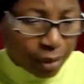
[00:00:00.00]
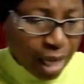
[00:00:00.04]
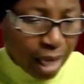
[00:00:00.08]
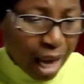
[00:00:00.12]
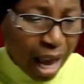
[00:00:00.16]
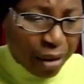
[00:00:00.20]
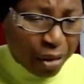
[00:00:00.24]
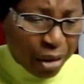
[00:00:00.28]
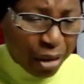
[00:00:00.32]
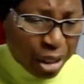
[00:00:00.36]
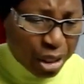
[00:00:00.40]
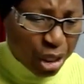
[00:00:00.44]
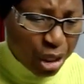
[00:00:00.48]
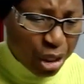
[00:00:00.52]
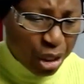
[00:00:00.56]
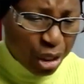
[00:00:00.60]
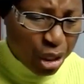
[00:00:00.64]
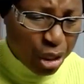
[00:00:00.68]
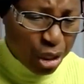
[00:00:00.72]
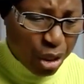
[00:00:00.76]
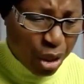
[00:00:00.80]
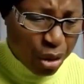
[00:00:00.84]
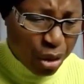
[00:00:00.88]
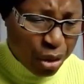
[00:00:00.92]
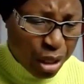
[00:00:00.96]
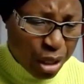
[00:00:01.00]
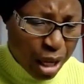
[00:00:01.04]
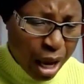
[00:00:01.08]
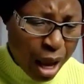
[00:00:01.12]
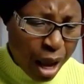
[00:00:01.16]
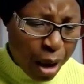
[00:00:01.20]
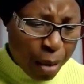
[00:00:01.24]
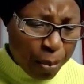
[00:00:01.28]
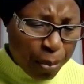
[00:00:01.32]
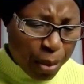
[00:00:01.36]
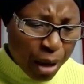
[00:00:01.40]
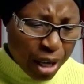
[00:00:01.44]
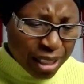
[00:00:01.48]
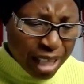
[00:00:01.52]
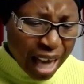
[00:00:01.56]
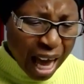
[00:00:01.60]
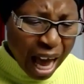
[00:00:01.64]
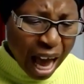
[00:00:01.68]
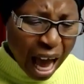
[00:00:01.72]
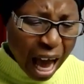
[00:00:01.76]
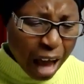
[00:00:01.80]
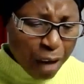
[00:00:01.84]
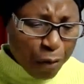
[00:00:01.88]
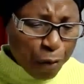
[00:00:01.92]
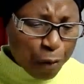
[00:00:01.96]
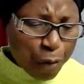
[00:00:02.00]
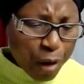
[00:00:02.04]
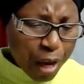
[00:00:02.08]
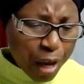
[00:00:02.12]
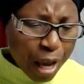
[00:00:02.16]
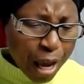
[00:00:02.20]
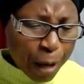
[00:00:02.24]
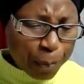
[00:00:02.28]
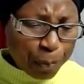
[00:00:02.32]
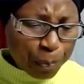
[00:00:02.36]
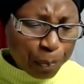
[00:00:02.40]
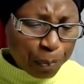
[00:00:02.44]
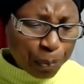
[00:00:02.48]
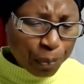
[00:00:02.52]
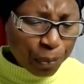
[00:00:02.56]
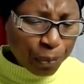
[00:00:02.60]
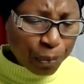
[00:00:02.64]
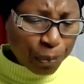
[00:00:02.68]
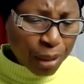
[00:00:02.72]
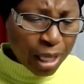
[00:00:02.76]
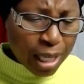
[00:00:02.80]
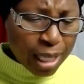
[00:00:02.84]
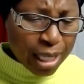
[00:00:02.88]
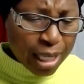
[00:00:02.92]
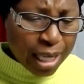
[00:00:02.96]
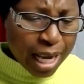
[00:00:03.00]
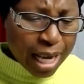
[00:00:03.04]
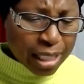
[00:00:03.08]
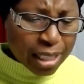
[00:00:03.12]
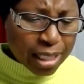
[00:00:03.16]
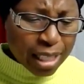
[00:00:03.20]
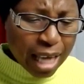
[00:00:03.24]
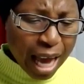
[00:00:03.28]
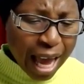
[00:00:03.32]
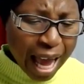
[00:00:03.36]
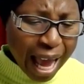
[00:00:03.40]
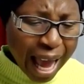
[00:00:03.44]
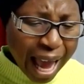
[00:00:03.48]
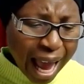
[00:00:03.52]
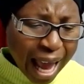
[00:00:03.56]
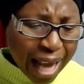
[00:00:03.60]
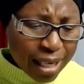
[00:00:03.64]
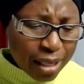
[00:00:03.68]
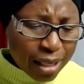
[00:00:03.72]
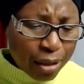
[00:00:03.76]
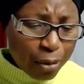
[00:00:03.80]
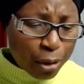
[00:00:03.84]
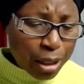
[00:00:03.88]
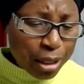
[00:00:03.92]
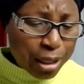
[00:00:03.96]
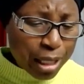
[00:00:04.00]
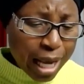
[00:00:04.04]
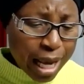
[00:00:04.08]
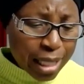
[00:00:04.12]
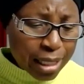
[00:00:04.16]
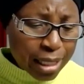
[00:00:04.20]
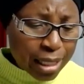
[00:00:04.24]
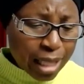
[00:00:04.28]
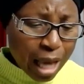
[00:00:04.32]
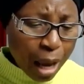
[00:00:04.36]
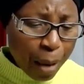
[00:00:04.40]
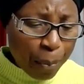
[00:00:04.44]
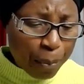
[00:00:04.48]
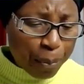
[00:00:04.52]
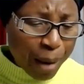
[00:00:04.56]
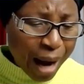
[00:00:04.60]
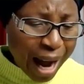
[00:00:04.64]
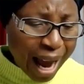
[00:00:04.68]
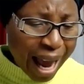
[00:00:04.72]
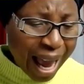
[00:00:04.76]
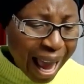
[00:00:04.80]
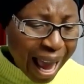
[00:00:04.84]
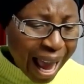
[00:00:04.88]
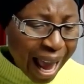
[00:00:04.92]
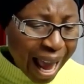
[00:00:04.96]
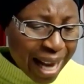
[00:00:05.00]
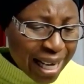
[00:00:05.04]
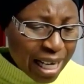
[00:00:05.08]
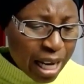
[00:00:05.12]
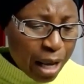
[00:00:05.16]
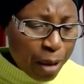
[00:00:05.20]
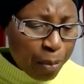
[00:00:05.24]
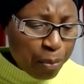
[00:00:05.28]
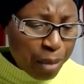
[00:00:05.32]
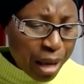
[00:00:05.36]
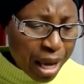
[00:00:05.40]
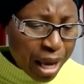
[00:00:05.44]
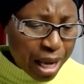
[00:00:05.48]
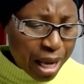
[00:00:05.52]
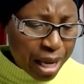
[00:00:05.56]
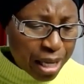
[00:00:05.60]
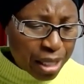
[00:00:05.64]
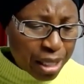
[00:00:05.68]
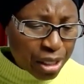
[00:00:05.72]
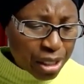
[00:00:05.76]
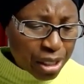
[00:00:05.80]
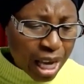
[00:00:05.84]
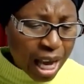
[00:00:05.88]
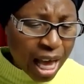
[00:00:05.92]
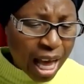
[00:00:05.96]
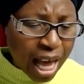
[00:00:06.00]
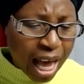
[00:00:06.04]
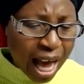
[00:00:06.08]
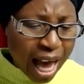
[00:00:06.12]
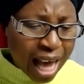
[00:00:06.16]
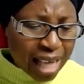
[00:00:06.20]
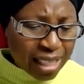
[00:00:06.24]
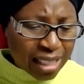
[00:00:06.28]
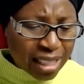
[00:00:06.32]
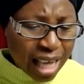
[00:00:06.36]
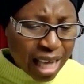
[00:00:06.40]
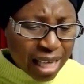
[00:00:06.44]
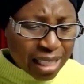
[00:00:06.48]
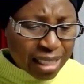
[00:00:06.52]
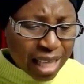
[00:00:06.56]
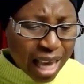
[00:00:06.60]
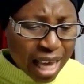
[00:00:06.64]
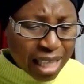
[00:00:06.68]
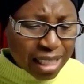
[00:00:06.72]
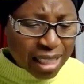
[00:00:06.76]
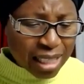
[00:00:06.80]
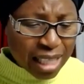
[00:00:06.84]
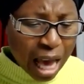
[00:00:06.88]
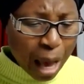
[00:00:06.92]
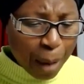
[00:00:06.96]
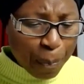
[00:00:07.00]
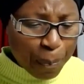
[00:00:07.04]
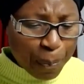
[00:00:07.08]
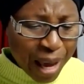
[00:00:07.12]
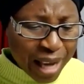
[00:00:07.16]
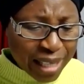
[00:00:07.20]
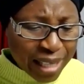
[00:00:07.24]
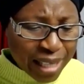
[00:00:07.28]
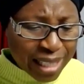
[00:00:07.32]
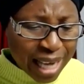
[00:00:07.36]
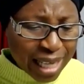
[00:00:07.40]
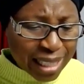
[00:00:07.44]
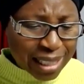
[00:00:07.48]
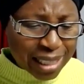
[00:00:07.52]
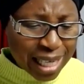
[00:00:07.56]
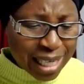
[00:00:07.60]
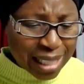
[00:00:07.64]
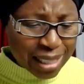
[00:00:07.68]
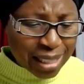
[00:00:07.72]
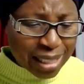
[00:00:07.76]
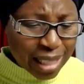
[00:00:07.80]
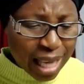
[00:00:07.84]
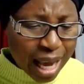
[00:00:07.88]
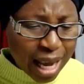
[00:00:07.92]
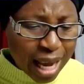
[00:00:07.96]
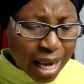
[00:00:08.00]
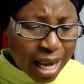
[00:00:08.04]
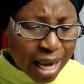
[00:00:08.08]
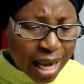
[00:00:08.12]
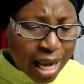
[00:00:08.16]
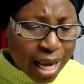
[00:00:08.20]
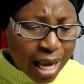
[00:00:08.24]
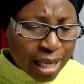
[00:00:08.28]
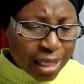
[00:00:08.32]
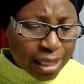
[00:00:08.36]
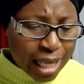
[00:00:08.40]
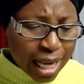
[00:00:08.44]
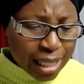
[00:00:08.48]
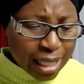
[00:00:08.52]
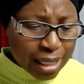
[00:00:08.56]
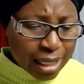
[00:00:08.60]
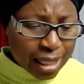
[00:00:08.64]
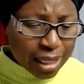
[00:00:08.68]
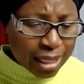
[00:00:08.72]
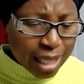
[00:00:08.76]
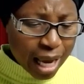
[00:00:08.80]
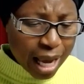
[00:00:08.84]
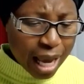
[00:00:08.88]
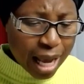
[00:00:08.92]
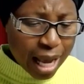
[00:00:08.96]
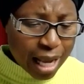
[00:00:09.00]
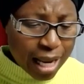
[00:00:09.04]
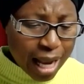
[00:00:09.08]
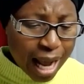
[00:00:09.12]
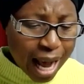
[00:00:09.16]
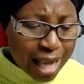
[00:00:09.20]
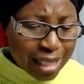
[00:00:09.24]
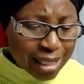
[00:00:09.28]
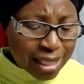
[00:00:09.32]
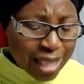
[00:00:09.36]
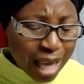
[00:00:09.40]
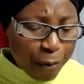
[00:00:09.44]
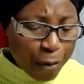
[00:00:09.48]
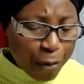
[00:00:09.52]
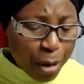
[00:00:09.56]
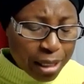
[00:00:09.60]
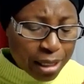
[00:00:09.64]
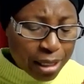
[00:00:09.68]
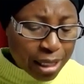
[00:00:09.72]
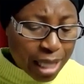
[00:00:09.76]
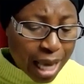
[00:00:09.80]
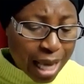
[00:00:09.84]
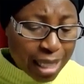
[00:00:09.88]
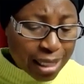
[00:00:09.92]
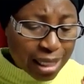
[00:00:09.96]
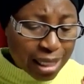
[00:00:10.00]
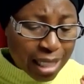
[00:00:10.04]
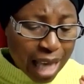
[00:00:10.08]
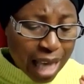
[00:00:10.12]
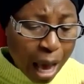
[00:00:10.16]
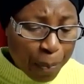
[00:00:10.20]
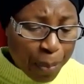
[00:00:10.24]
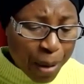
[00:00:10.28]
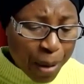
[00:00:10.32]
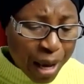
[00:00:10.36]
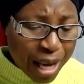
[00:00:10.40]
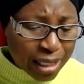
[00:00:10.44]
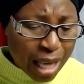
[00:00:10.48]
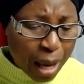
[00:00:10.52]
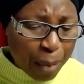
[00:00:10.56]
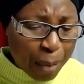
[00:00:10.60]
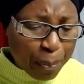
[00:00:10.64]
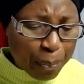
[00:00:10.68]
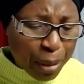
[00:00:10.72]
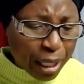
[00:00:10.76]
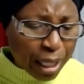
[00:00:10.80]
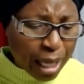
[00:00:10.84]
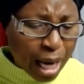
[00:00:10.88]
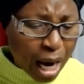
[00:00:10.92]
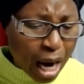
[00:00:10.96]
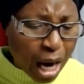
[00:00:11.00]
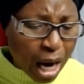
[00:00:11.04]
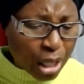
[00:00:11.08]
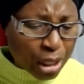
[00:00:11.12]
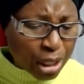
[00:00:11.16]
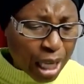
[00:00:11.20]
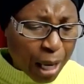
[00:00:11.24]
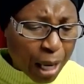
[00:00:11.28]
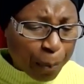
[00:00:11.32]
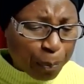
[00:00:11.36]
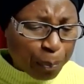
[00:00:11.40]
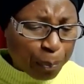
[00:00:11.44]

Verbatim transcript: I read in Jesus' name. But I fear, lift the by any means, as the, the serpent, the, uh, the, the, uh, as the, uh, the serpent begot,